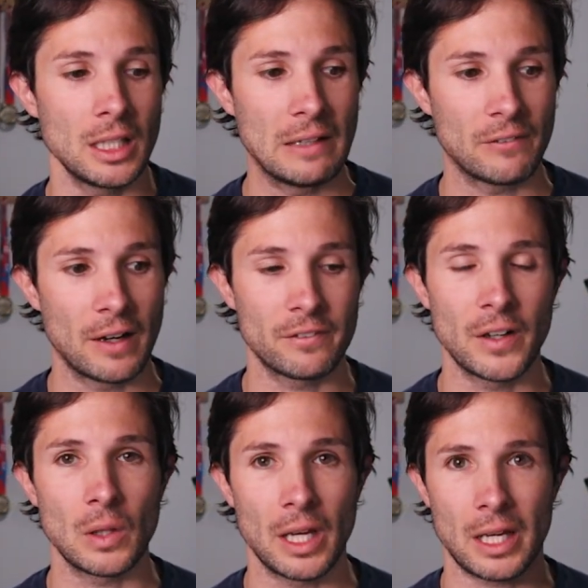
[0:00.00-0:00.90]
if I
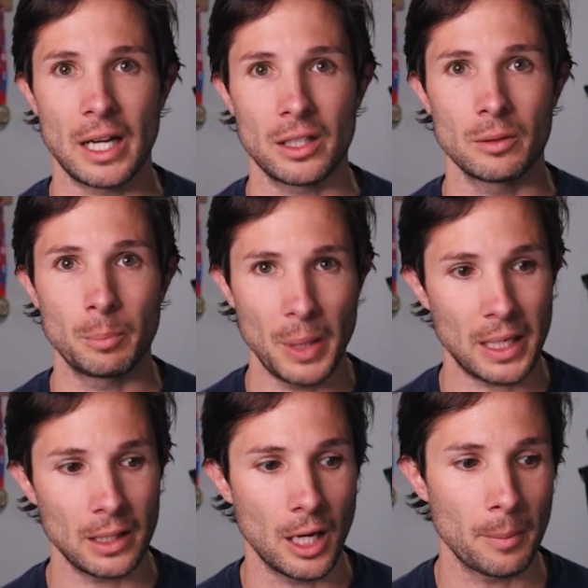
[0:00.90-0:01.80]
felt like I could
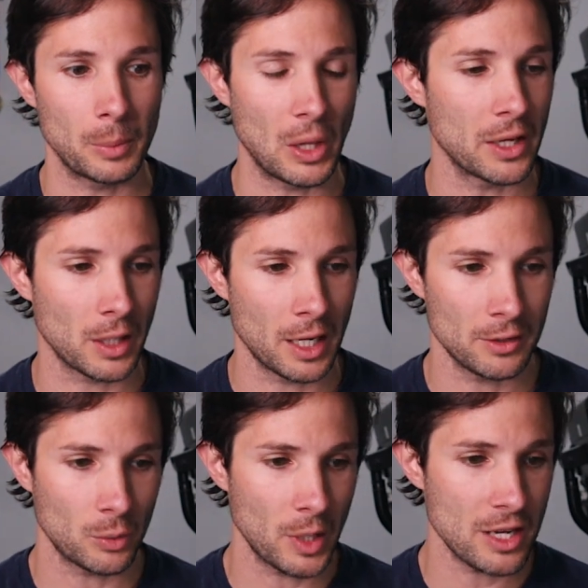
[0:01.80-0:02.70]
pick it up later on
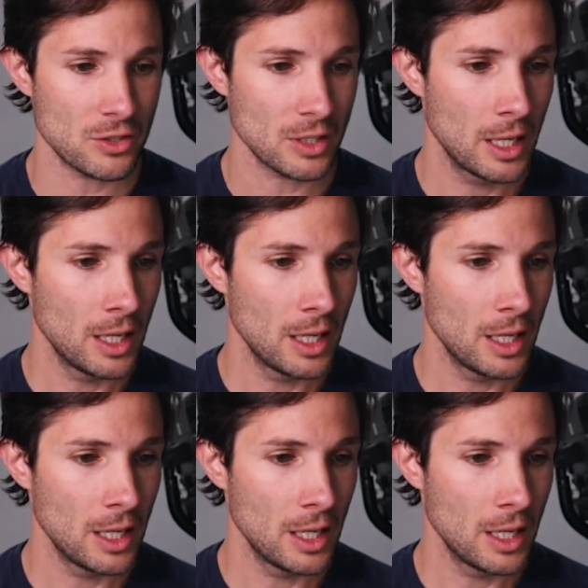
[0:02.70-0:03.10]
in the race.